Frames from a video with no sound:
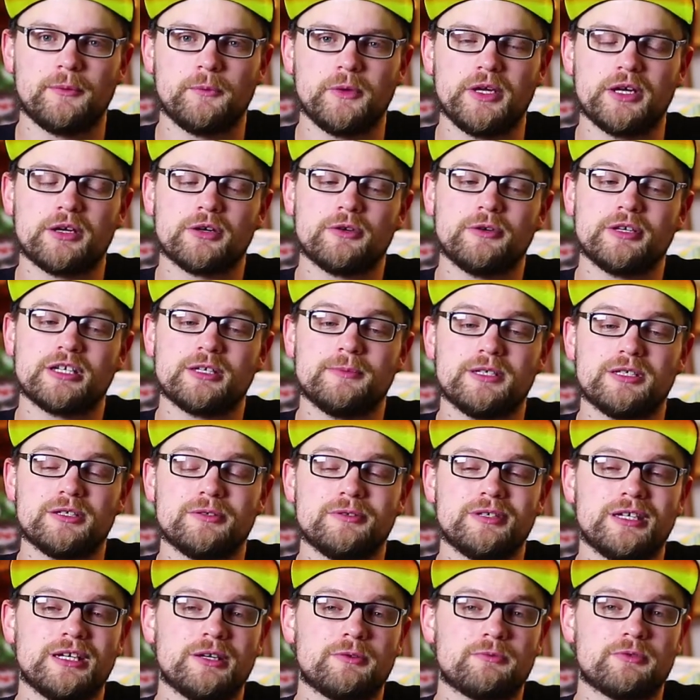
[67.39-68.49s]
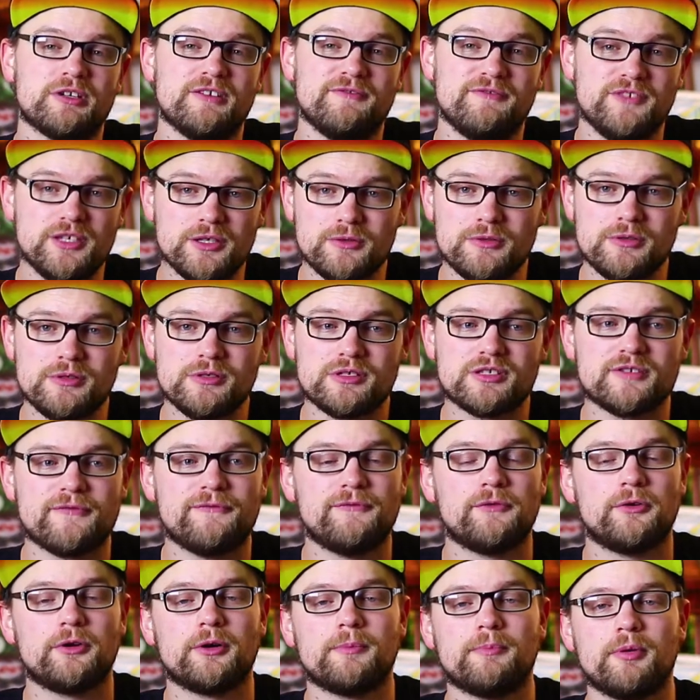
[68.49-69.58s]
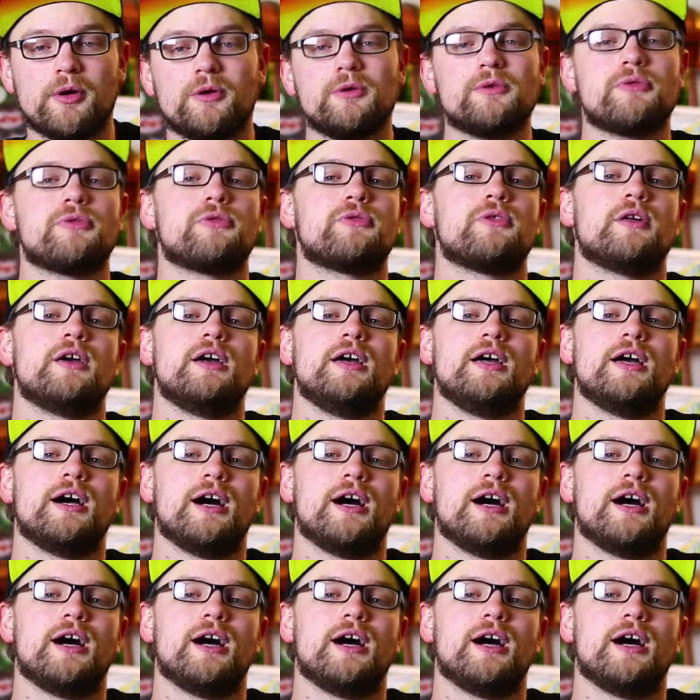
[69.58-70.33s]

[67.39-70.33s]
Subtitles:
We are going to be doing reviews for both